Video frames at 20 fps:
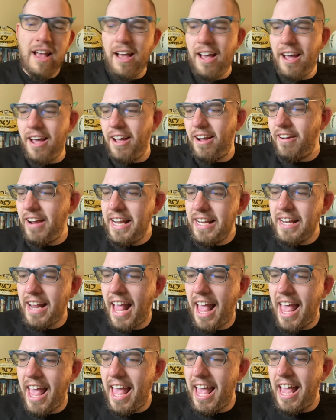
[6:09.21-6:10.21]
All right,
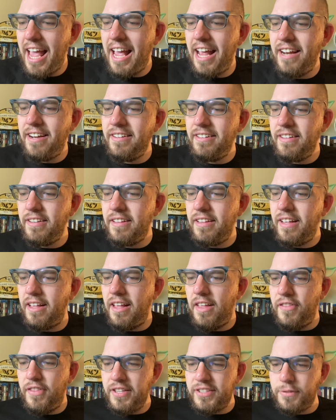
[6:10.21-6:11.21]
and
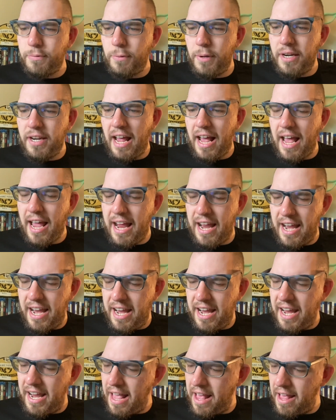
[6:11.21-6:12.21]
this one
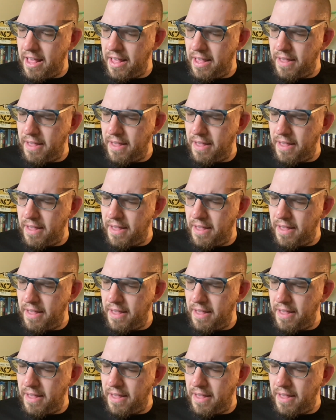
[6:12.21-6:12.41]
I